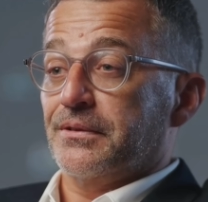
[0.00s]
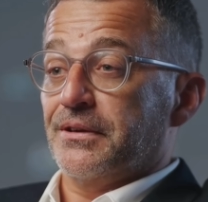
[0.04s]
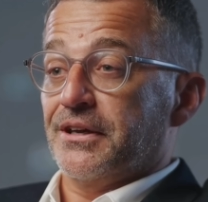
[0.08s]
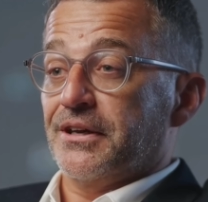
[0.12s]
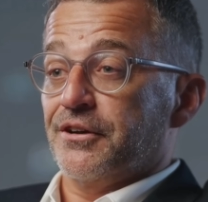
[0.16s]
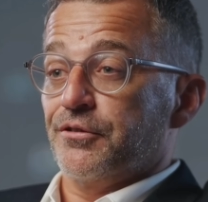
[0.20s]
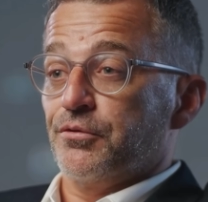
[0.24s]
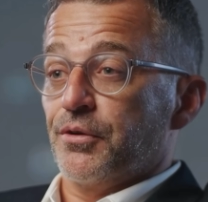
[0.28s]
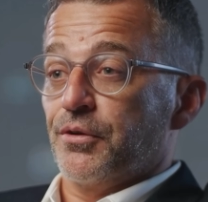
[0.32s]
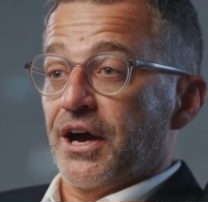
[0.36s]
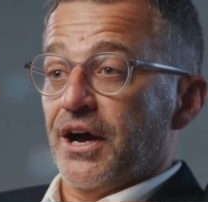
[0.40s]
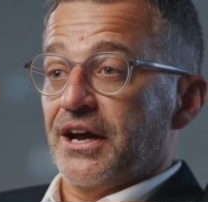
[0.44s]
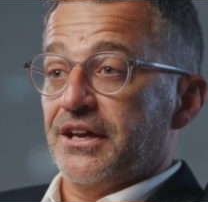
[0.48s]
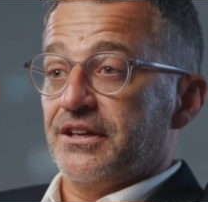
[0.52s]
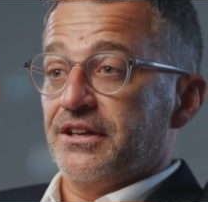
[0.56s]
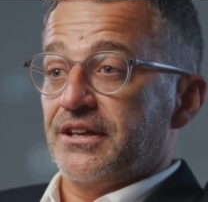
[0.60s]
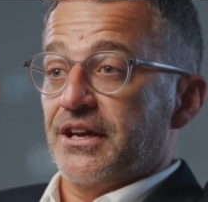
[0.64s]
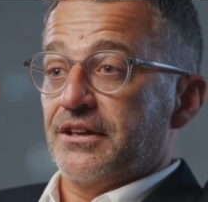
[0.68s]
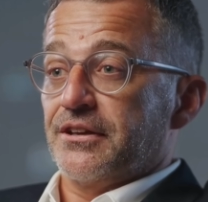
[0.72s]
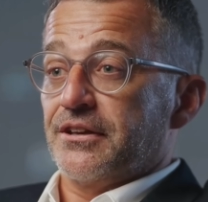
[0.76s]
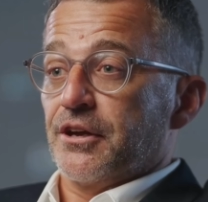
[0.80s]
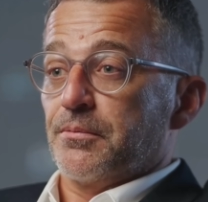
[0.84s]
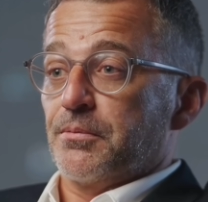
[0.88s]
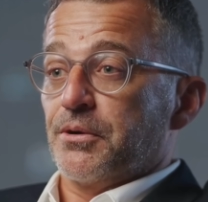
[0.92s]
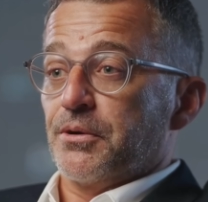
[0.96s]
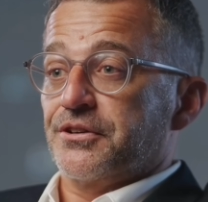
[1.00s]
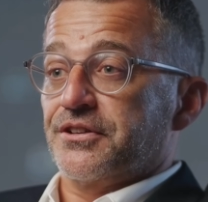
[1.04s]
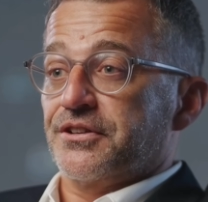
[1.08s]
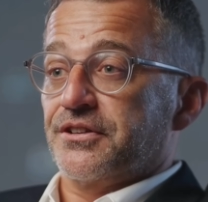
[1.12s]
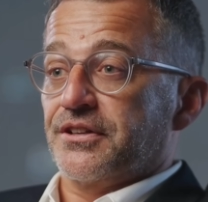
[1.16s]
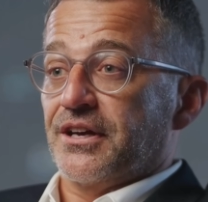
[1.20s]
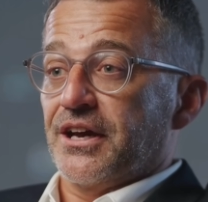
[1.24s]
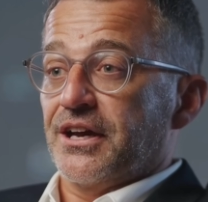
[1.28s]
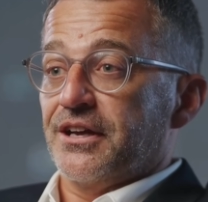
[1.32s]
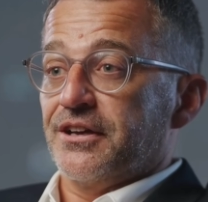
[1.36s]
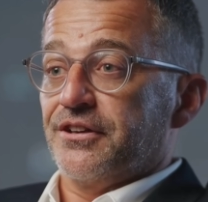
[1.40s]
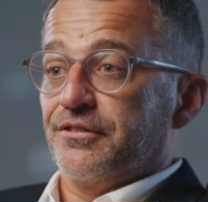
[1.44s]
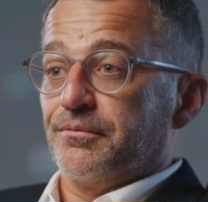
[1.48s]
It ranks at number
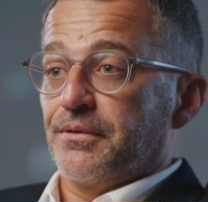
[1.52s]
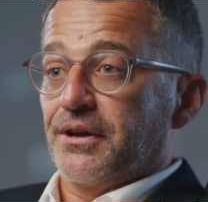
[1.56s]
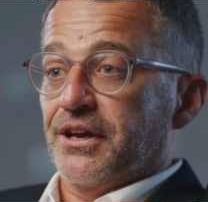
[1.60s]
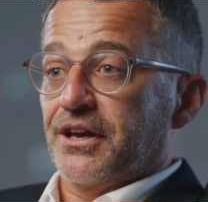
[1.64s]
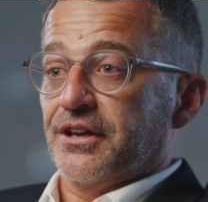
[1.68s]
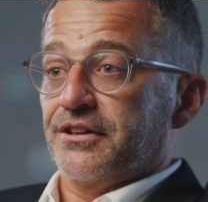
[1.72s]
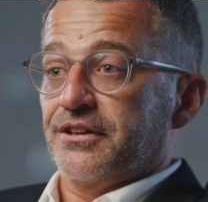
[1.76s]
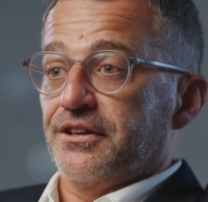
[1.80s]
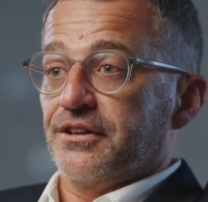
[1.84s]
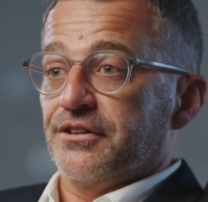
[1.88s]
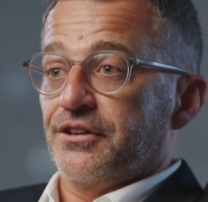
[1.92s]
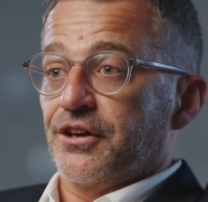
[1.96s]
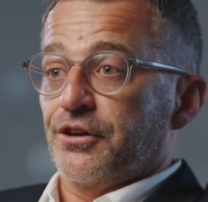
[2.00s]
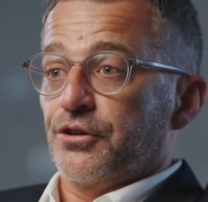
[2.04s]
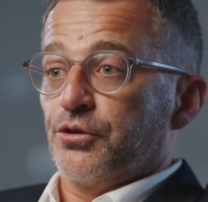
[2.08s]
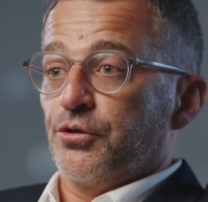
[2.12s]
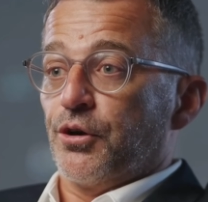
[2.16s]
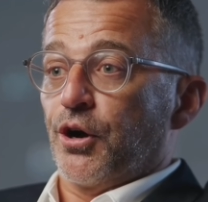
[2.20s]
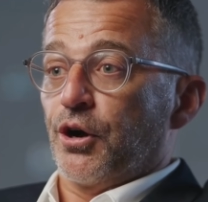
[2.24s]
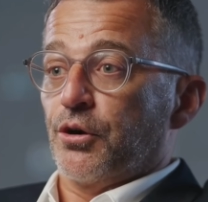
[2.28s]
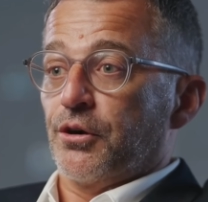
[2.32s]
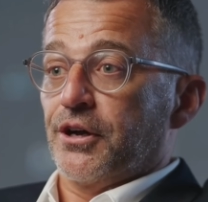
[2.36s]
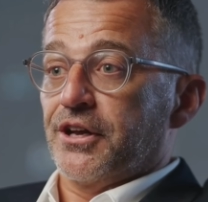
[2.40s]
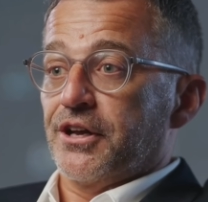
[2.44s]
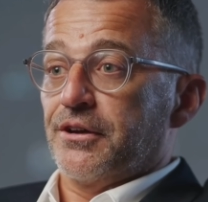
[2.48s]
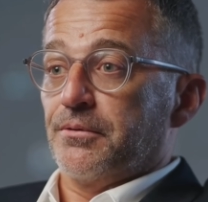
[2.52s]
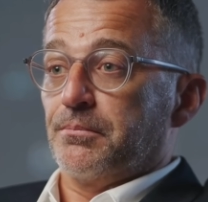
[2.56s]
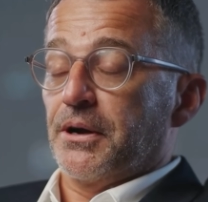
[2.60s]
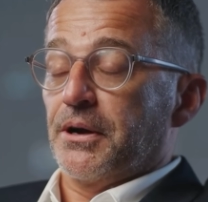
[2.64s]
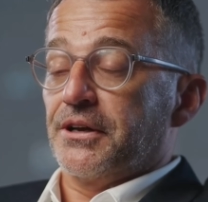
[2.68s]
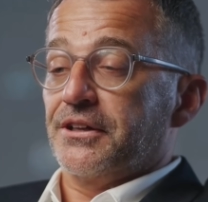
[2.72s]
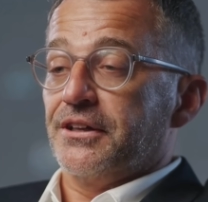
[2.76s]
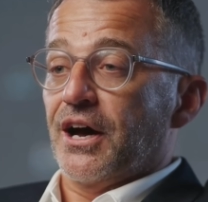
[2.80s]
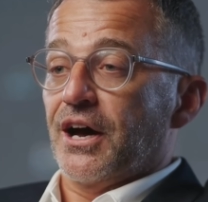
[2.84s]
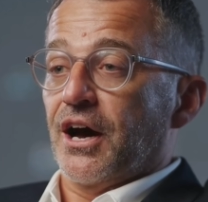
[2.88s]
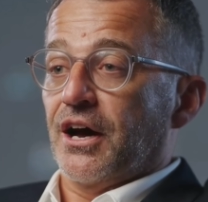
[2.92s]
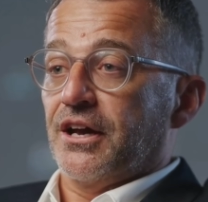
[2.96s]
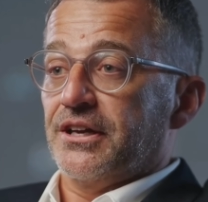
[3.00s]
six because it's a growing
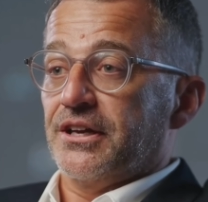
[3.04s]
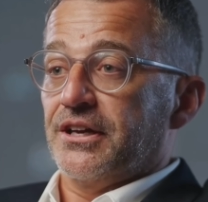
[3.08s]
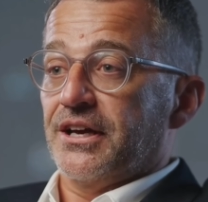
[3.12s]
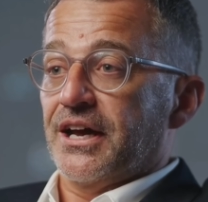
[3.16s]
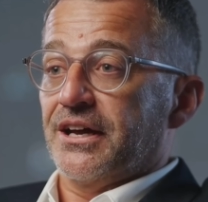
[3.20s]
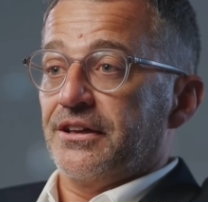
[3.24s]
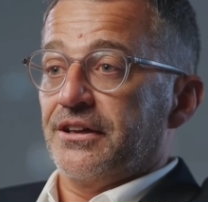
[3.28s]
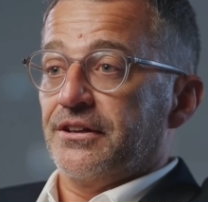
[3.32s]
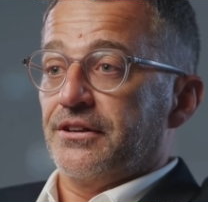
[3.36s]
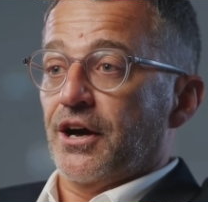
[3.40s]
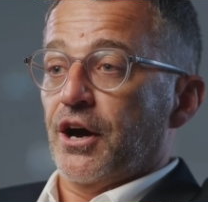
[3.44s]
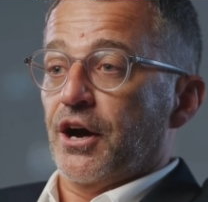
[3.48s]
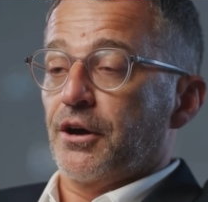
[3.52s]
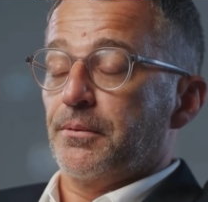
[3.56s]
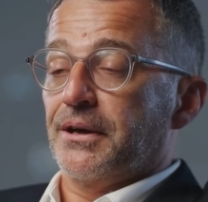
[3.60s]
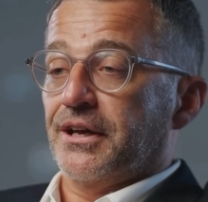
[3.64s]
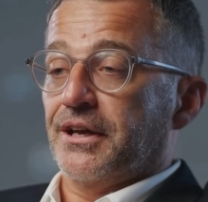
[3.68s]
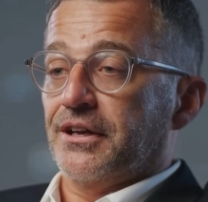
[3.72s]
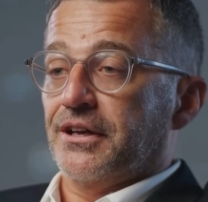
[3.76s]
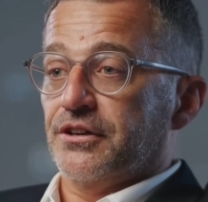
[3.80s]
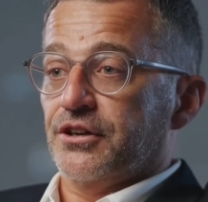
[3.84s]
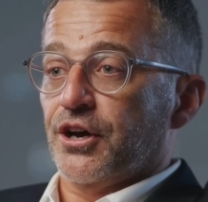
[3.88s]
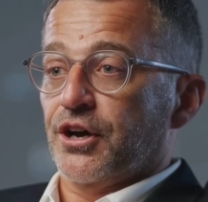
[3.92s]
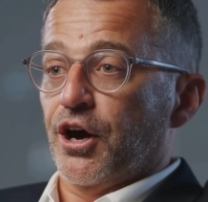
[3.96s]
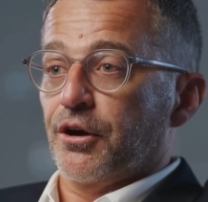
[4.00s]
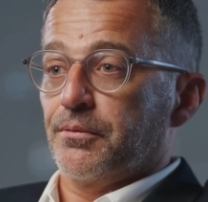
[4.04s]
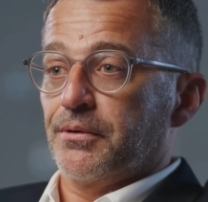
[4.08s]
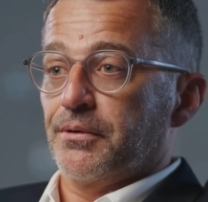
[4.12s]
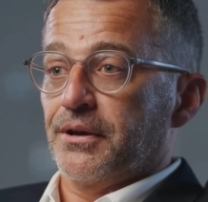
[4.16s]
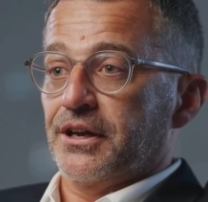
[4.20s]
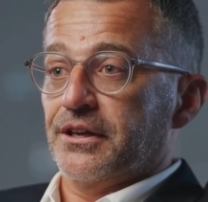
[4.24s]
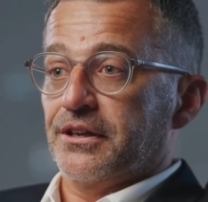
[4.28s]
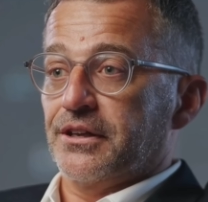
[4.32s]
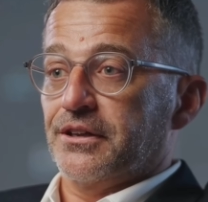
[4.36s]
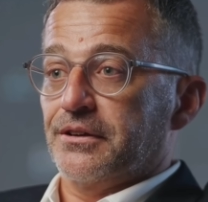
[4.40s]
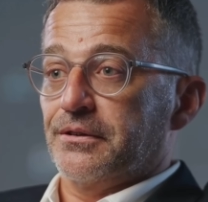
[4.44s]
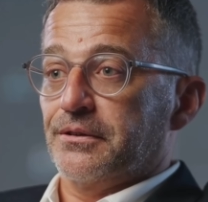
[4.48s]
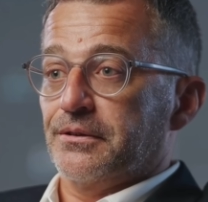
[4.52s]
but not yet dominant
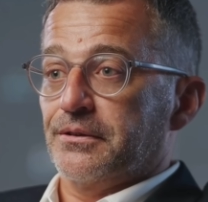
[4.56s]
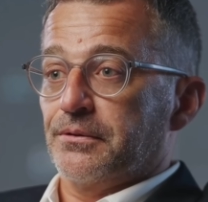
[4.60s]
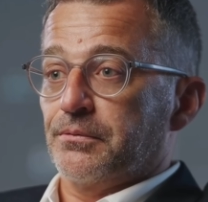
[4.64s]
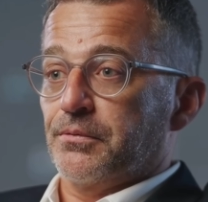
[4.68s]
topic,